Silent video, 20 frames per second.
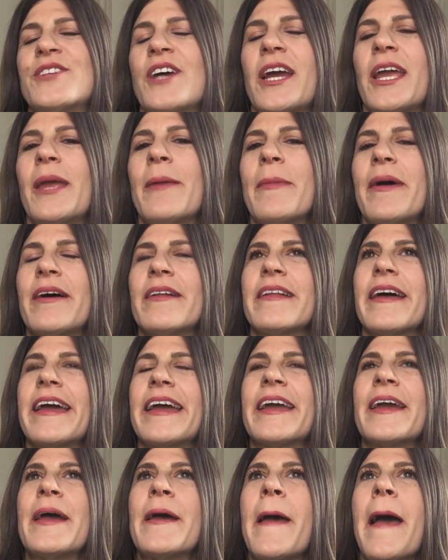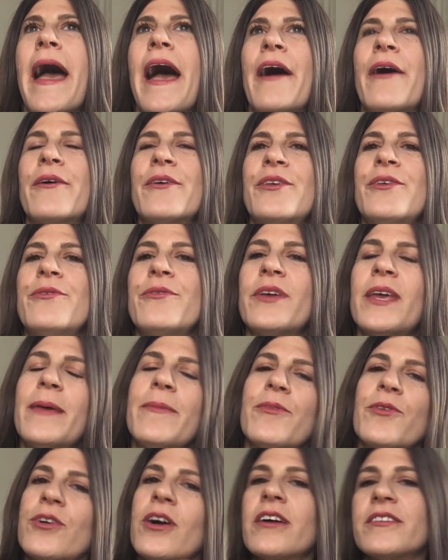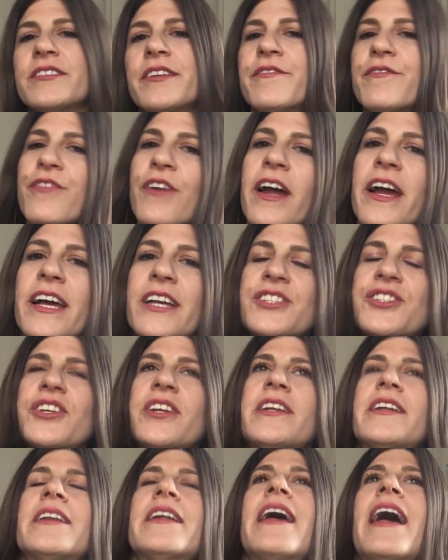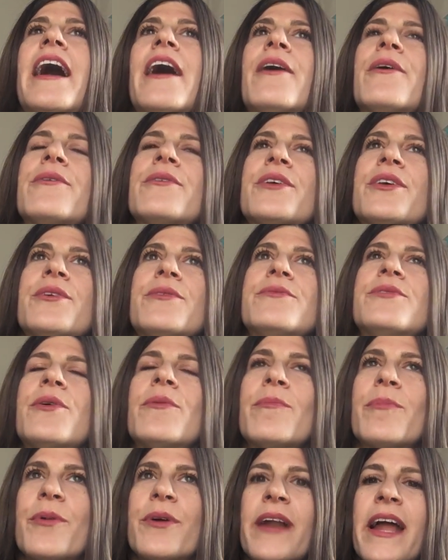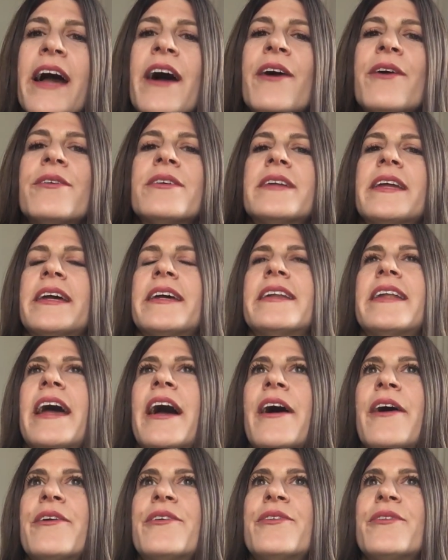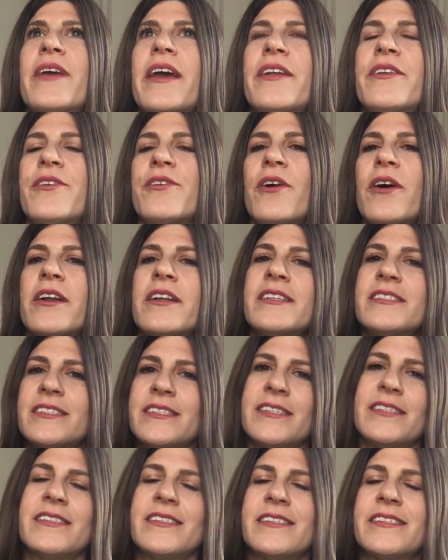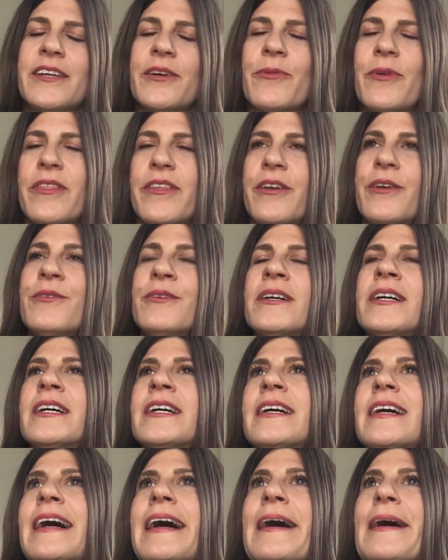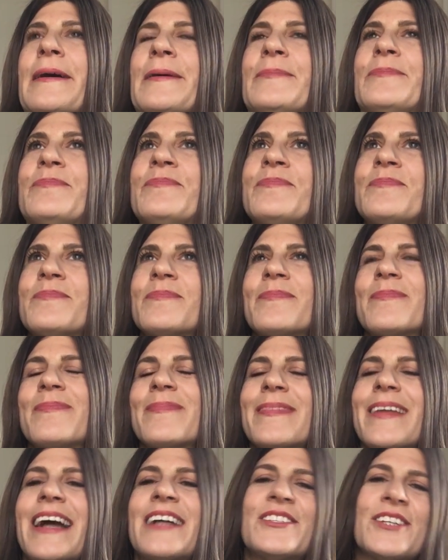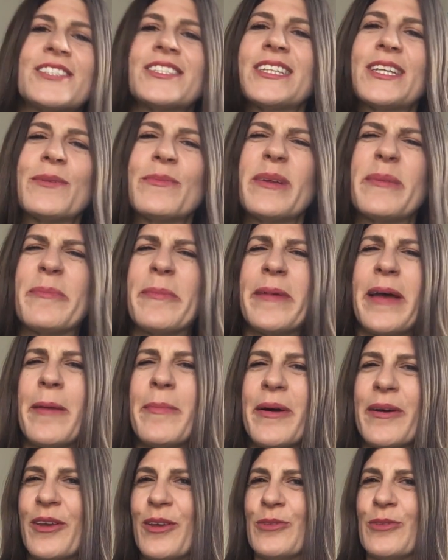talking about like how you keep your content fresh and how you don't burn out and how you get your audiences to stick with you. Um, I talked a little bit about